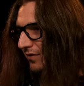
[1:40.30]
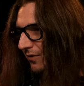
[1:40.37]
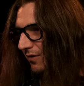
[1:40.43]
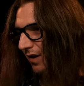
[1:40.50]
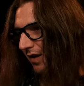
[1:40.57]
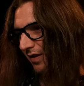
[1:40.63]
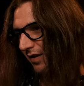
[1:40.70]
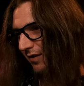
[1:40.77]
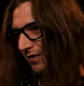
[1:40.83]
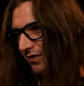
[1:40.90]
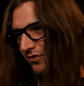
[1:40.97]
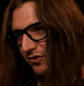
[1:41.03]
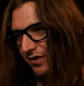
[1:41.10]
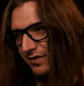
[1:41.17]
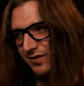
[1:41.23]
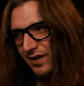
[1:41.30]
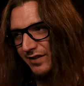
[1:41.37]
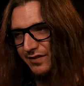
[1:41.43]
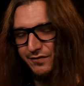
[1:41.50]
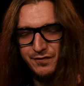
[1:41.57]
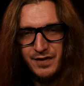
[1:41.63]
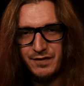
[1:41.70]
right here is just set
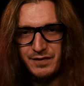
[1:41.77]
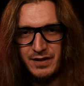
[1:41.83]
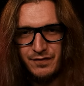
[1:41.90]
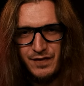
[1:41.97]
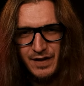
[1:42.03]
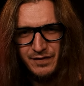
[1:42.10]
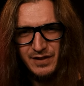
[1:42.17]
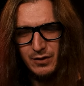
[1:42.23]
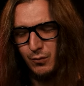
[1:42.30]
to 50-50.